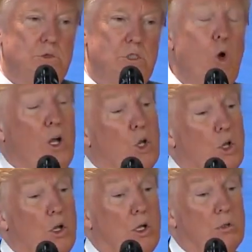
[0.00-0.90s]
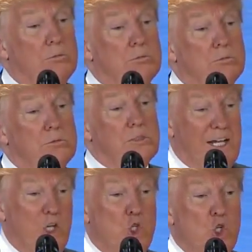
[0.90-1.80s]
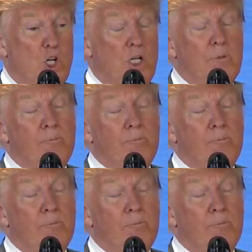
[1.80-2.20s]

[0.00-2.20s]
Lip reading: going along like it should.